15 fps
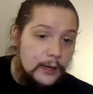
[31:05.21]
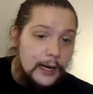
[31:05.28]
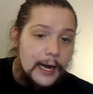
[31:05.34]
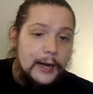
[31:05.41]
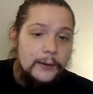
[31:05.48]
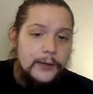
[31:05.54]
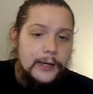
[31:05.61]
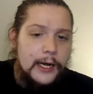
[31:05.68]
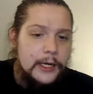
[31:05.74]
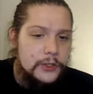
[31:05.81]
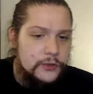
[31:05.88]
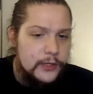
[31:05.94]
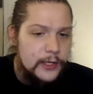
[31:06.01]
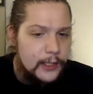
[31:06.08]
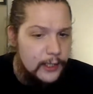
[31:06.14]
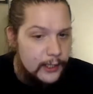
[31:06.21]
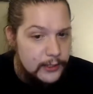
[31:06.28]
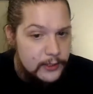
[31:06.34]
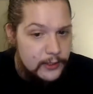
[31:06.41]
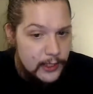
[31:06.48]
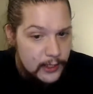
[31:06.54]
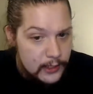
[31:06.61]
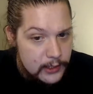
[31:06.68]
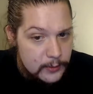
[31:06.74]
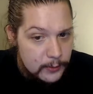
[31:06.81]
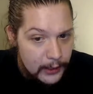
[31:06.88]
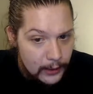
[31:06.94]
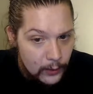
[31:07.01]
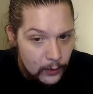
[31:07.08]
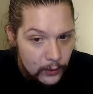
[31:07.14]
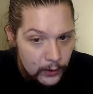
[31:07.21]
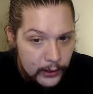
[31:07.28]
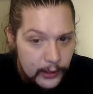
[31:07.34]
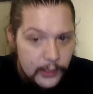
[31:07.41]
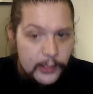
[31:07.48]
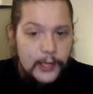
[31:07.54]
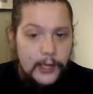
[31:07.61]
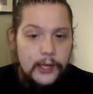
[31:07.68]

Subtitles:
"How would Haj Rida like to get into my lorry?